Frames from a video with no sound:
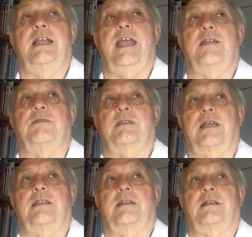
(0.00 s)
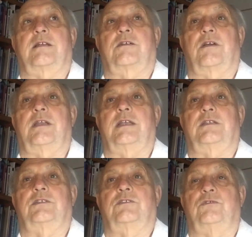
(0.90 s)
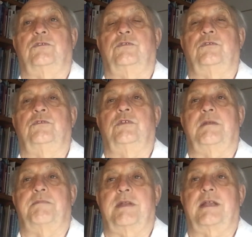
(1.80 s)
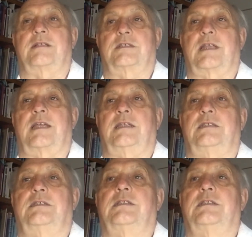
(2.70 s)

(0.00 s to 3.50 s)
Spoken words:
and with other colleagues to do empirical studies